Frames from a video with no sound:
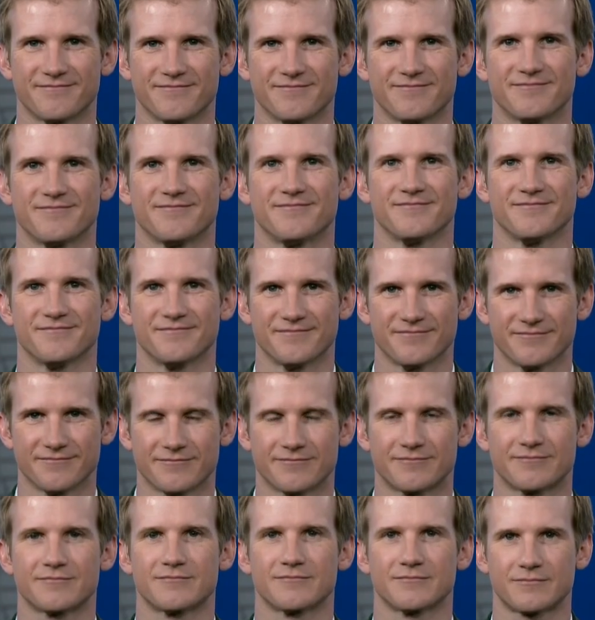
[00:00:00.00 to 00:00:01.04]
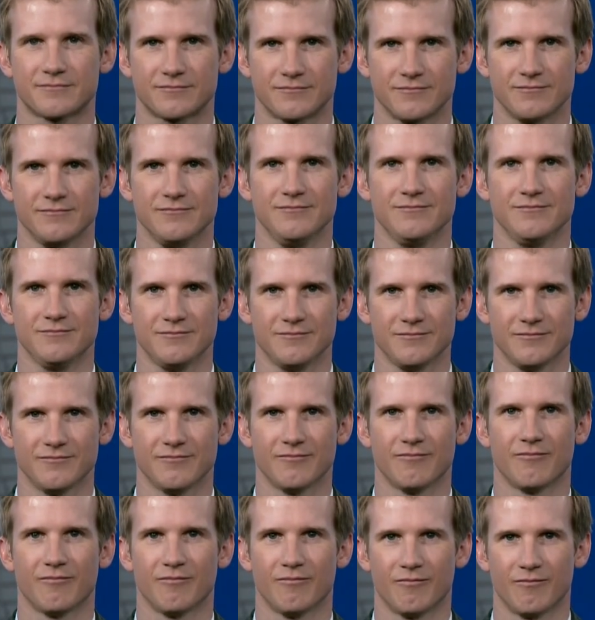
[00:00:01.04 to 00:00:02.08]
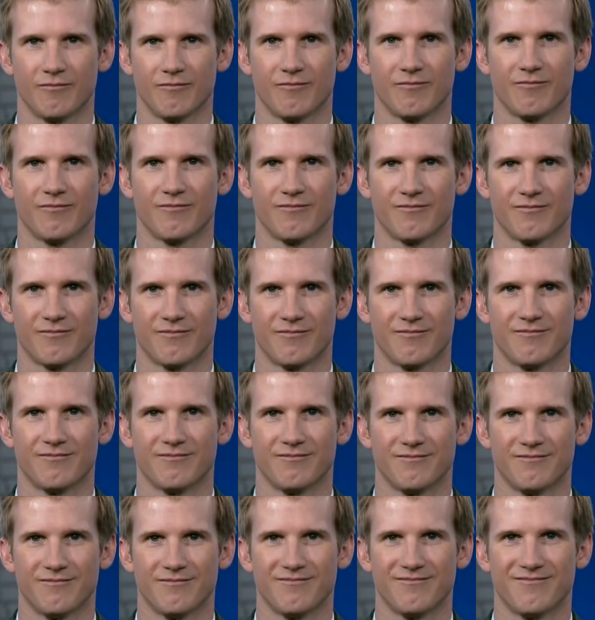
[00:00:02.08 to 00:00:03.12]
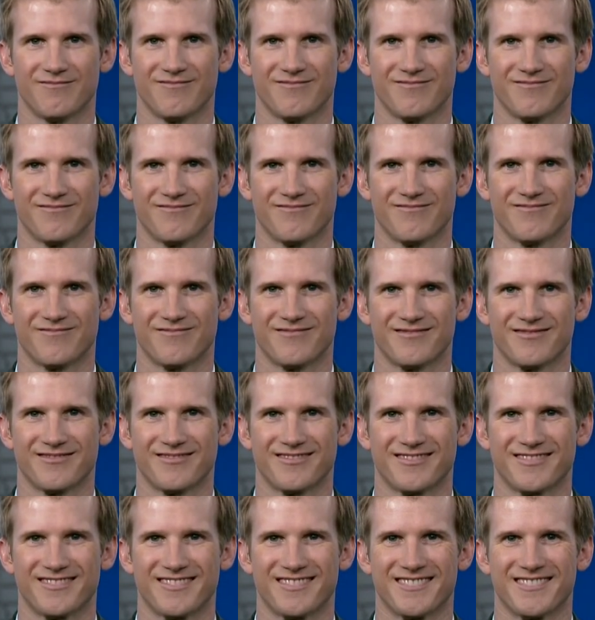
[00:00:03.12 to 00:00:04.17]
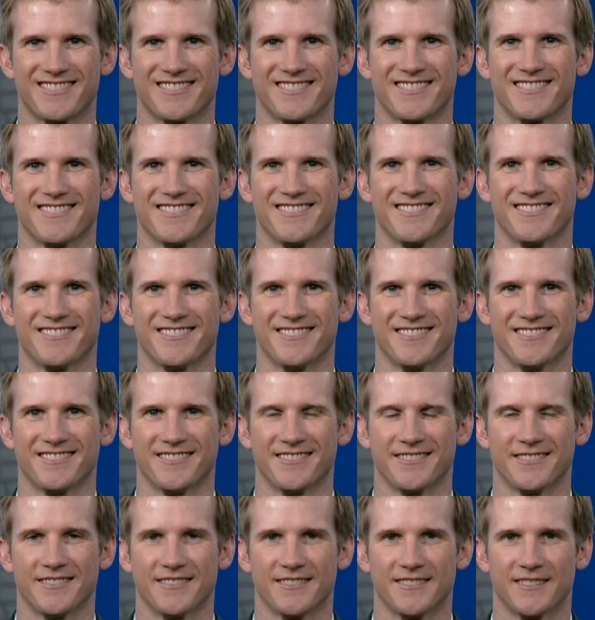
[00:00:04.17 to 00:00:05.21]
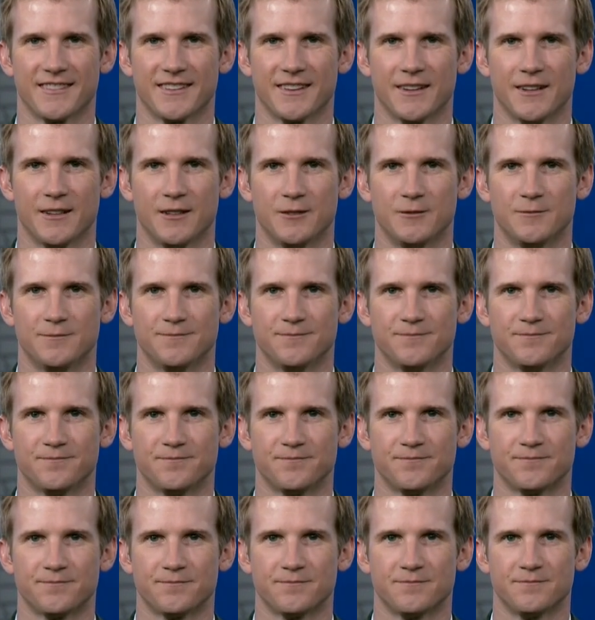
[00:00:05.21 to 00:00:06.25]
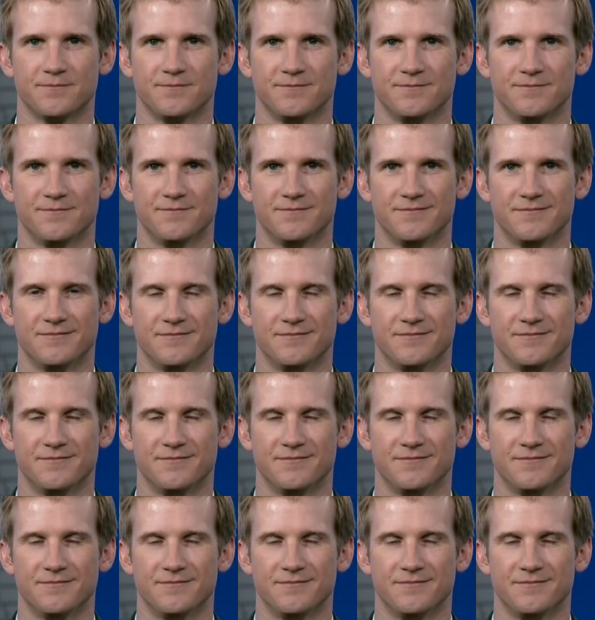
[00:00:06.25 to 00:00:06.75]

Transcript: [no speech]